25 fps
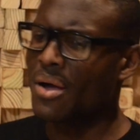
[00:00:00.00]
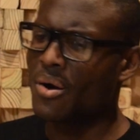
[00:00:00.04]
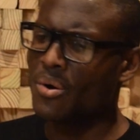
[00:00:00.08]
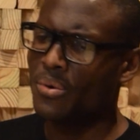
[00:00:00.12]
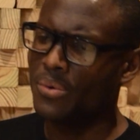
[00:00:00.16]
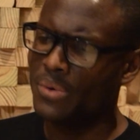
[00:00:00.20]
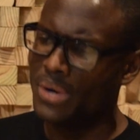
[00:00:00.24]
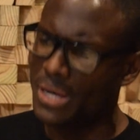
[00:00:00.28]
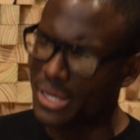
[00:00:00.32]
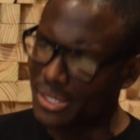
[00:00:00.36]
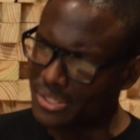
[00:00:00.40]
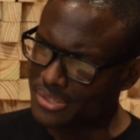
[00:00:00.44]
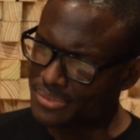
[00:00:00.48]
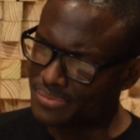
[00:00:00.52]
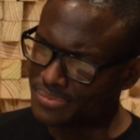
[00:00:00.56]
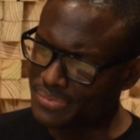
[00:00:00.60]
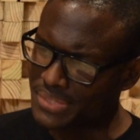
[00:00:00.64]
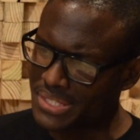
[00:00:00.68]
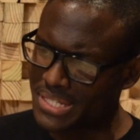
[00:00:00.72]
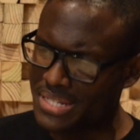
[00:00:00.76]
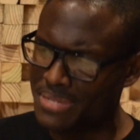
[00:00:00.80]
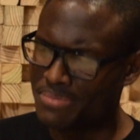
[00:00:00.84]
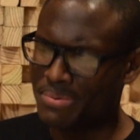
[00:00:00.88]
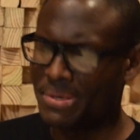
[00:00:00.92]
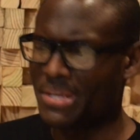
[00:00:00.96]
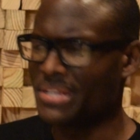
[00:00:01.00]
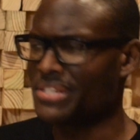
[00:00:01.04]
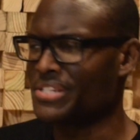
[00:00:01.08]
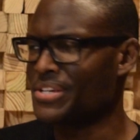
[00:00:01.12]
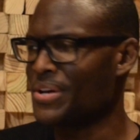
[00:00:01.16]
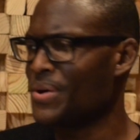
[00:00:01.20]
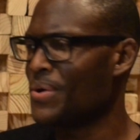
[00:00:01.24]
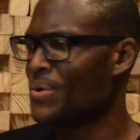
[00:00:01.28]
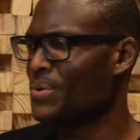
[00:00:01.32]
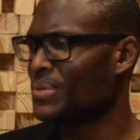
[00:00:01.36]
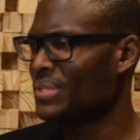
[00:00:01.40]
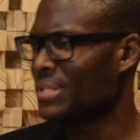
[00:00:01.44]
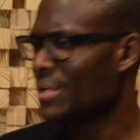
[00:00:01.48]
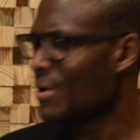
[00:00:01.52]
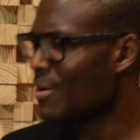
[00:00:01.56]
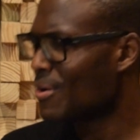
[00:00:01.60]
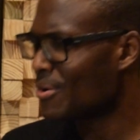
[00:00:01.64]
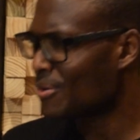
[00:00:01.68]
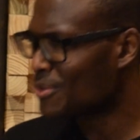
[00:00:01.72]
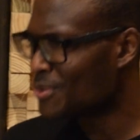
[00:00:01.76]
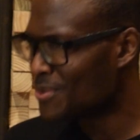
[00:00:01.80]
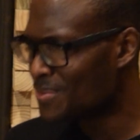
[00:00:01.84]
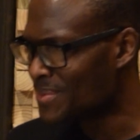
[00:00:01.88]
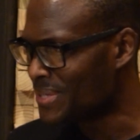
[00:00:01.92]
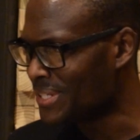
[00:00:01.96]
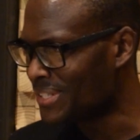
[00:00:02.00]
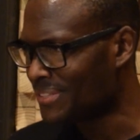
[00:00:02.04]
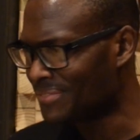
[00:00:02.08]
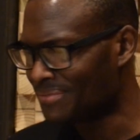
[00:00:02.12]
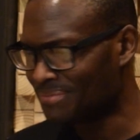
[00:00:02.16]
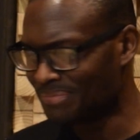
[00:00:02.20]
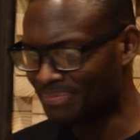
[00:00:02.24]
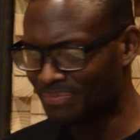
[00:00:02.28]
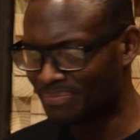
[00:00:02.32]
Well, it depends on how long you mean.